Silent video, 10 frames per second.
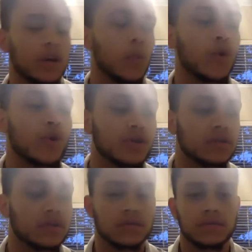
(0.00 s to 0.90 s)

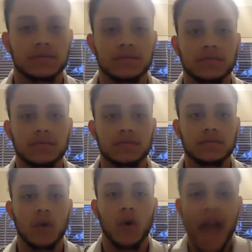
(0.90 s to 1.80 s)
words,
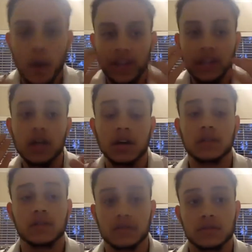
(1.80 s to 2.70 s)
or how we look.
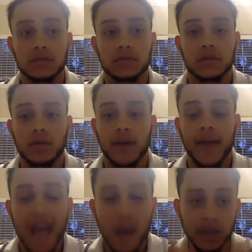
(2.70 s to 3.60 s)
Right?
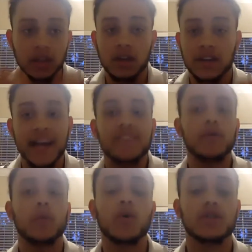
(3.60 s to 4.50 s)
How we look, not
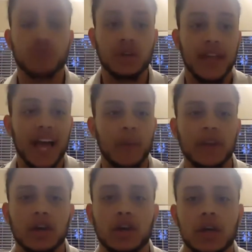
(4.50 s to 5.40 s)
even words, really how we
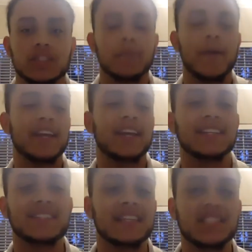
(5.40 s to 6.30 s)
look. Somebody can
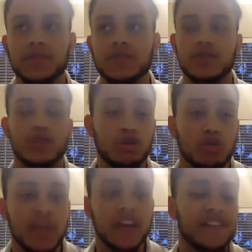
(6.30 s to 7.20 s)
say something to you, you
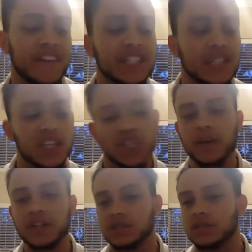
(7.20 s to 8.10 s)
make a facial
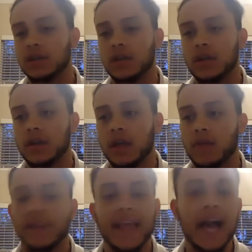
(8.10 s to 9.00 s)
expression,
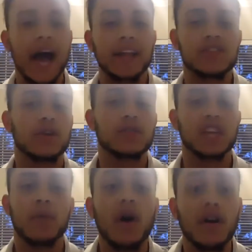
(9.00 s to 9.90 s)
right? That kind of turns
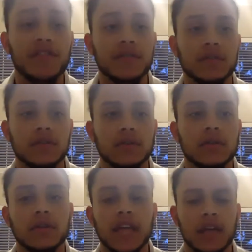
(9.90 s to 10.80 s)
them off.
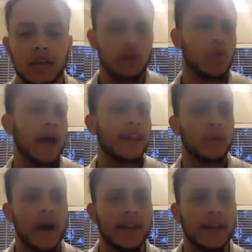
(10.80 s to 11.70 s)
Like, why
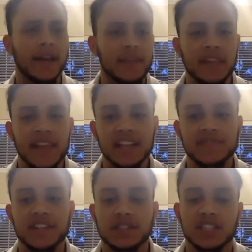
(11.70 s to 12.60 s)
they make that
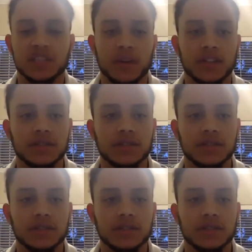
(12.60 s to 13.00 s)
facial expression?